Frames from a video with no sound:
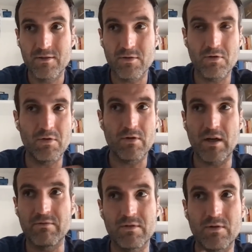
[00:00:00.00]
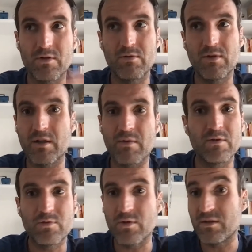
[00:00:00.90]
So you're doing
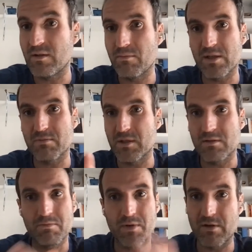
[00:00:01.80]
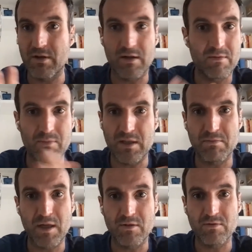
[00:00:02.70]
around 20 investments per year,
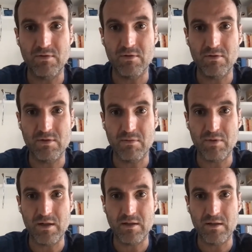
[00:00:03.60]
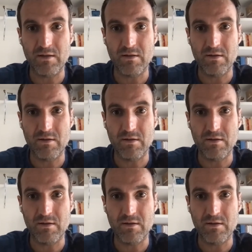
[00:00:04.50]
plus minus, no, something like that.